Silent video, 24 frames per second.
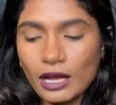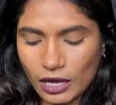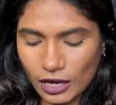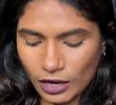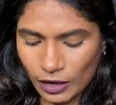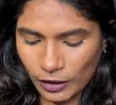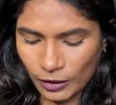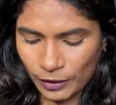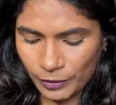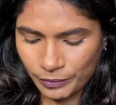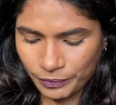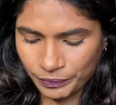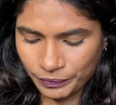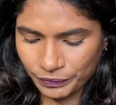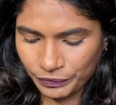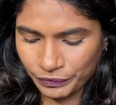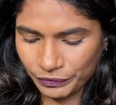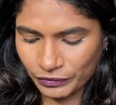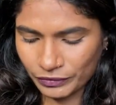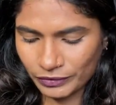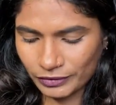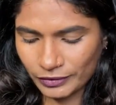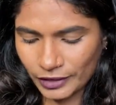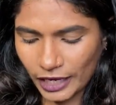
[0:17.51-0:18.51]

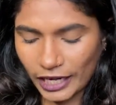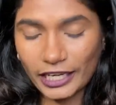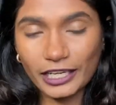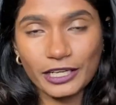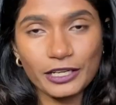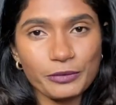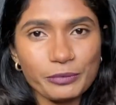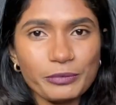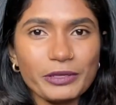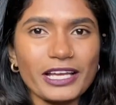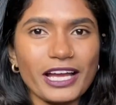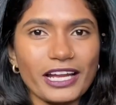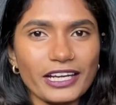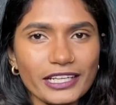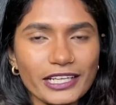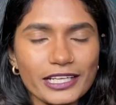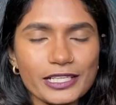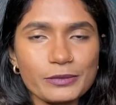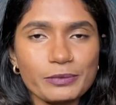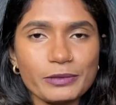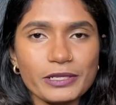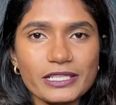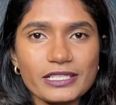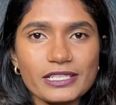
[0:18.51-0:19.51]
I'll
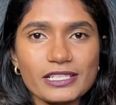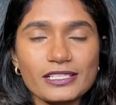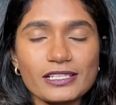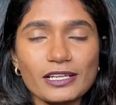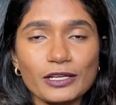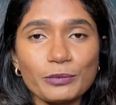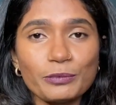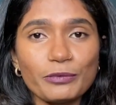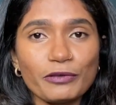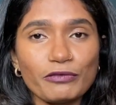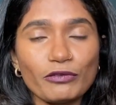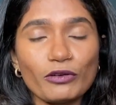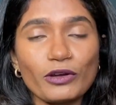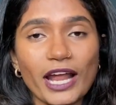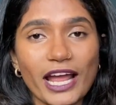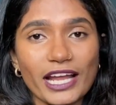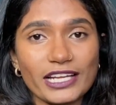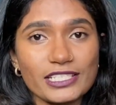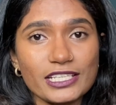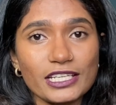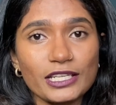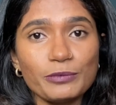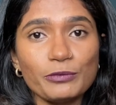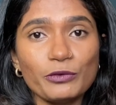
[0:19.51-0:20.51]
explain before
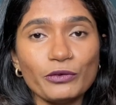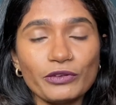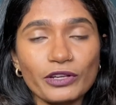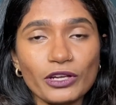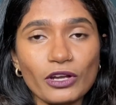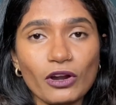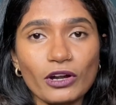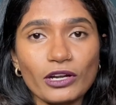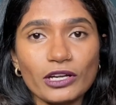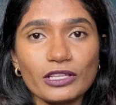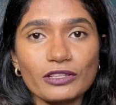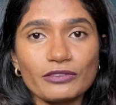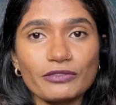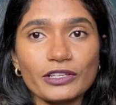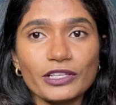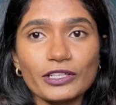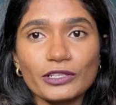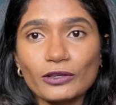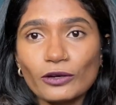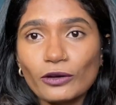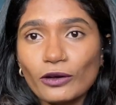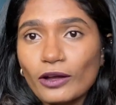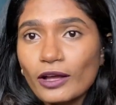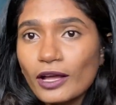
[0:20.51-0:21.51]
actually moving on to the
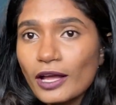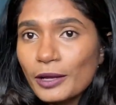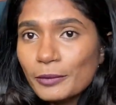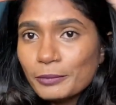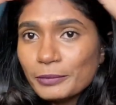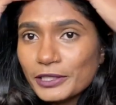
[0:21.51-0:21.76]
video.